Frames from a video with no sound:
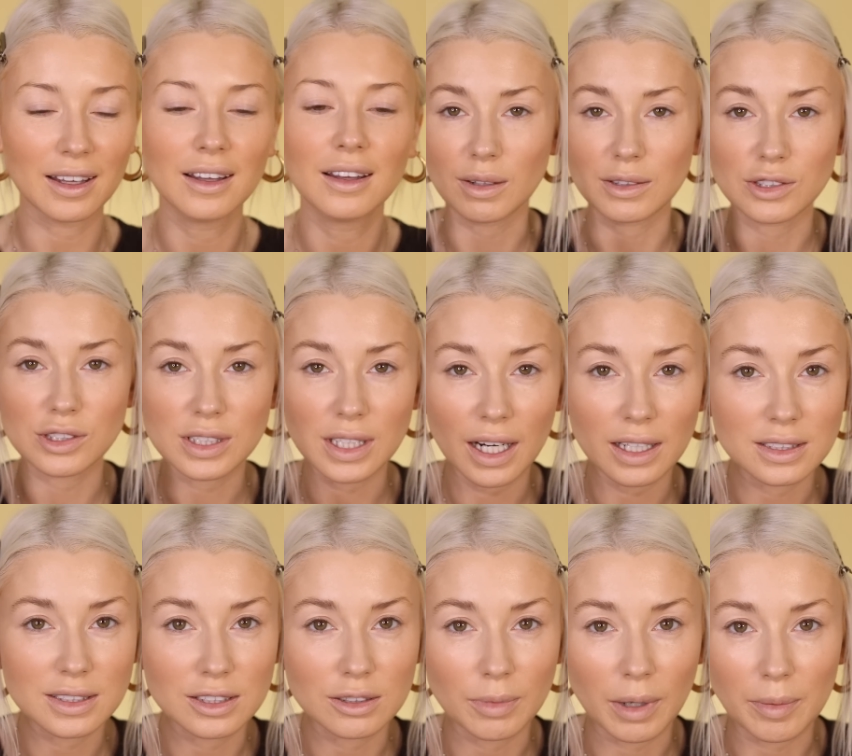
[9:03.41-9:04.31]
So I just started
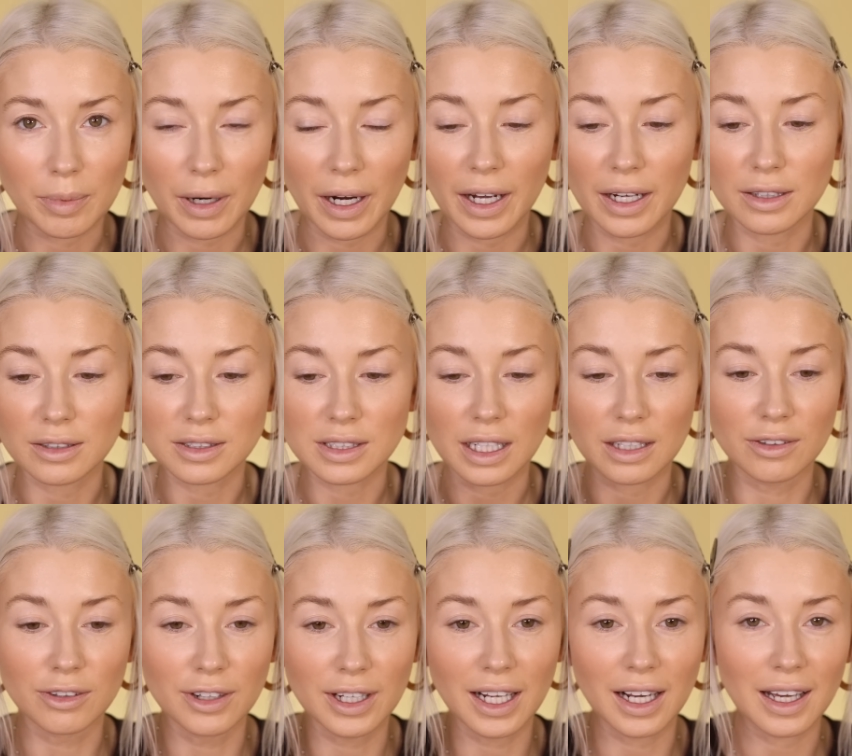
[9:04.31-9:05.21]
to do my brows
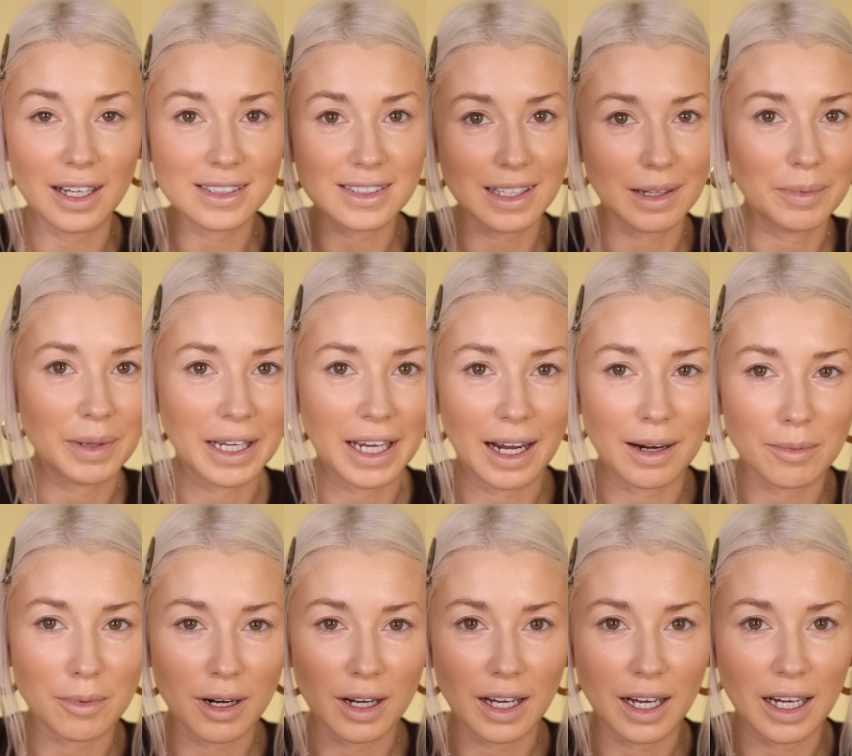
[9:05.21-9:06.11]
and realised that my
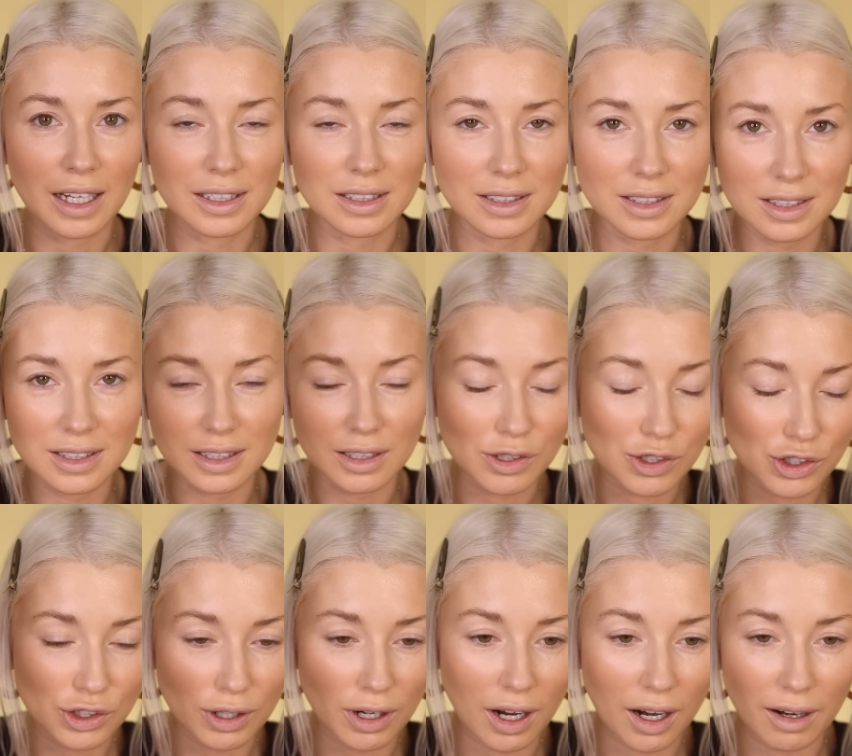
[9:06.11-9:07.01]
camera had
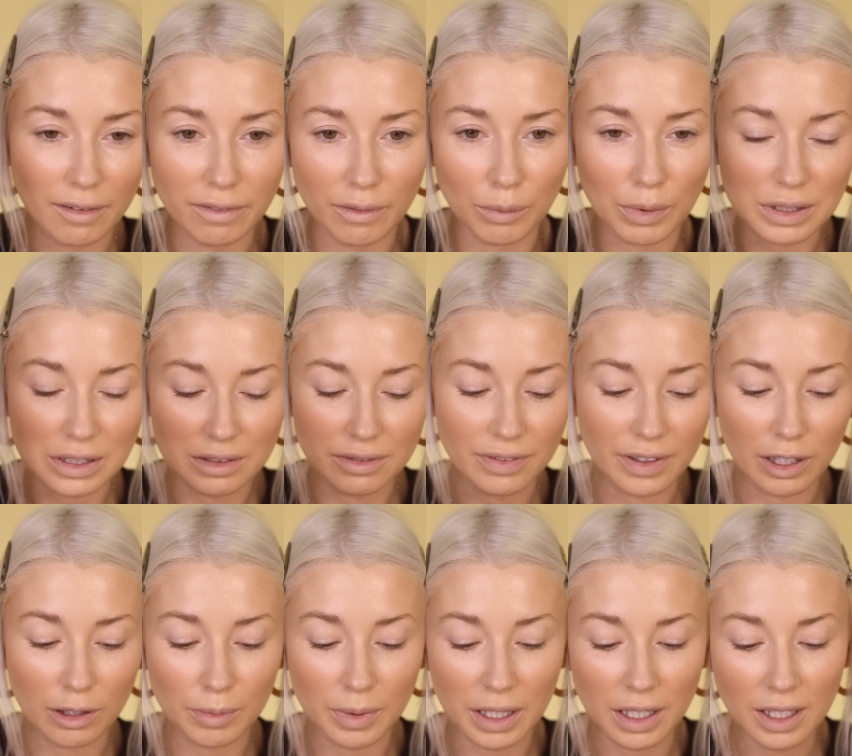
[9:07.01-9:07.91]
shut off, it wasn't
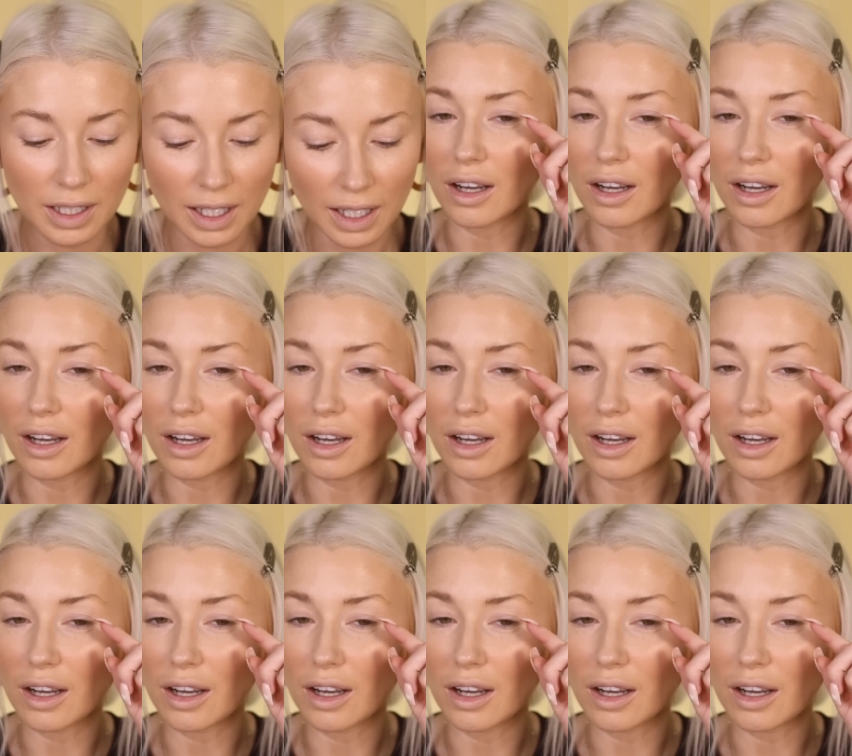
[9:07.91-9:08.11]
filming.